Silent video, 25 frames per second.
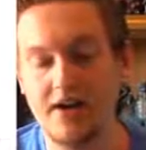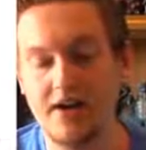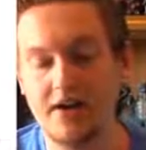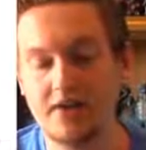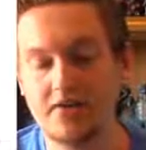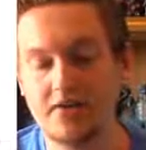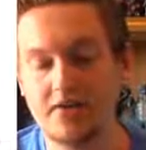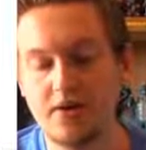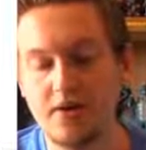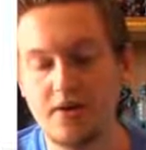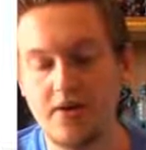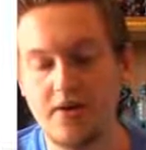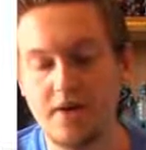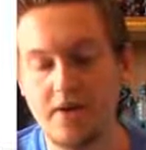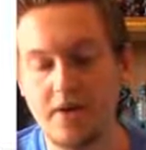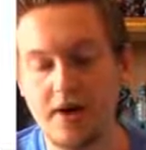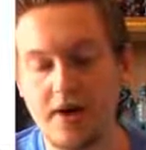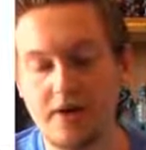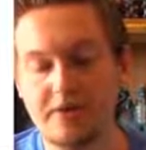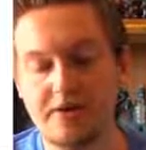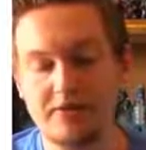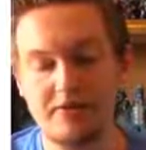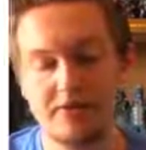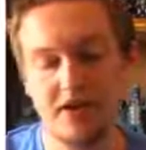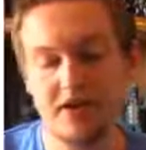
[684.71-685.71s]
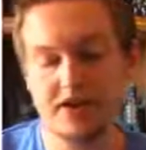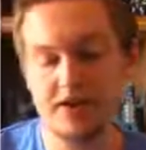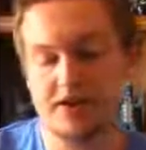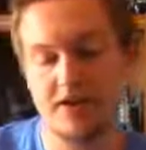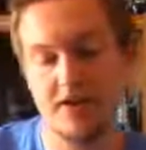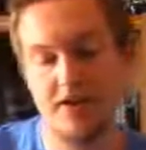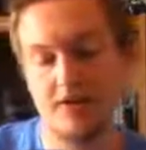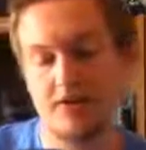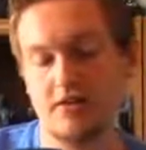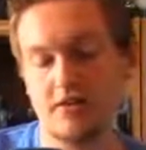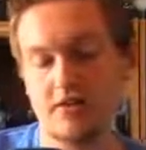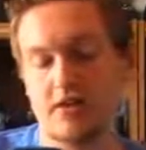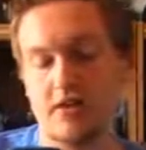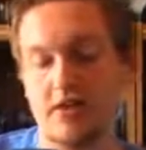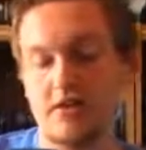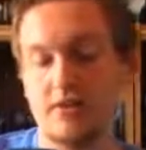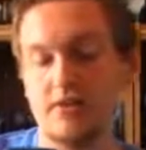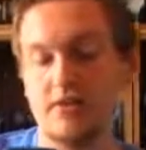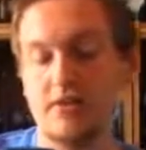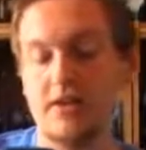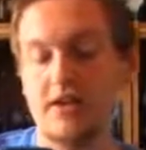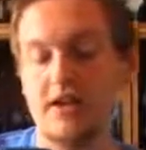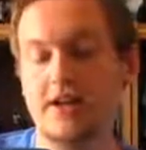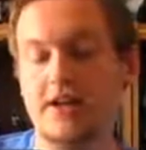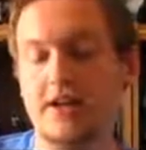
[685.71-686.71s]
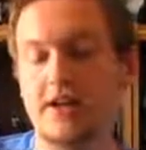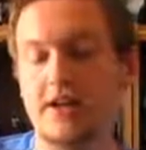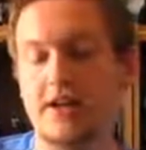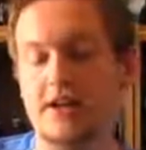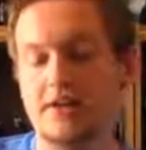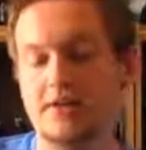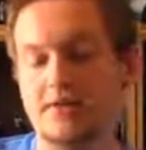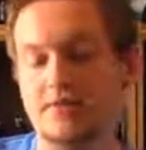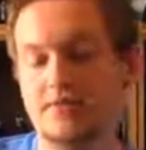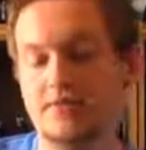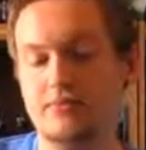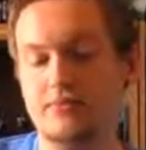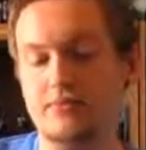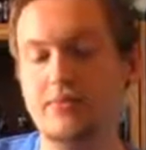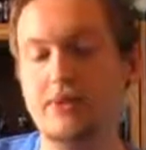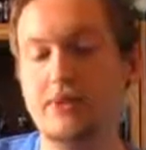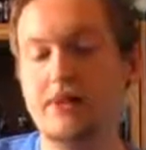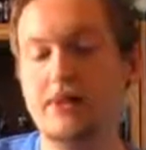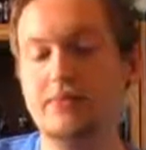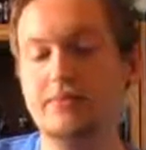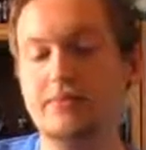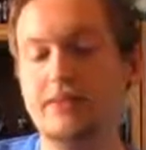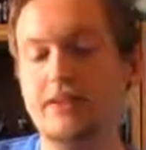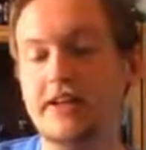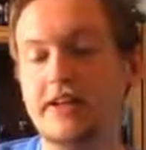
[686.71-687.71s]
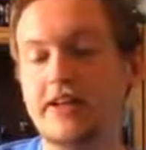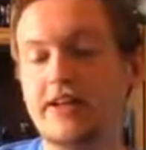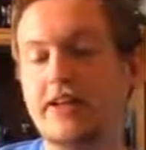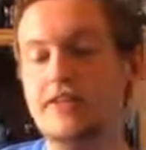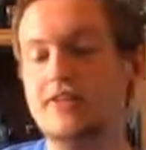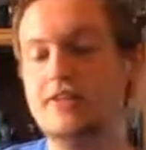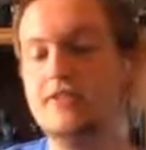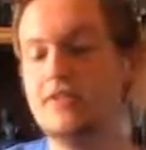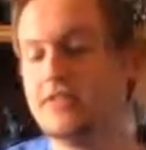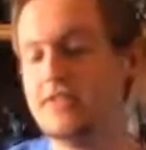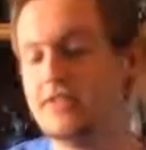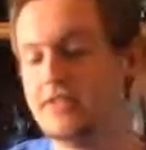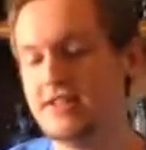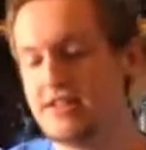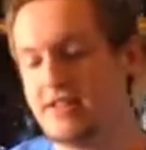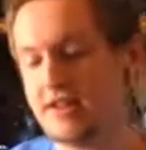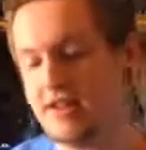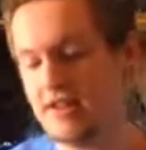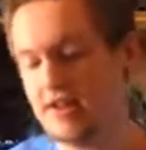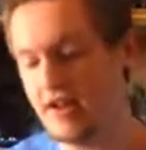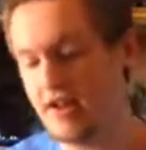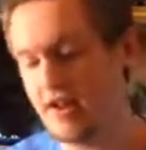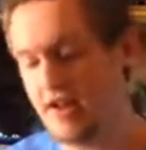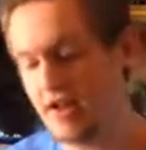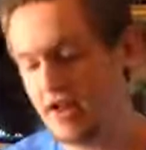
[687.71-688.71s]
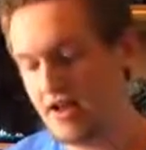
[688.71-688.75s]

So I mean, right there, you know, is a really, really interesting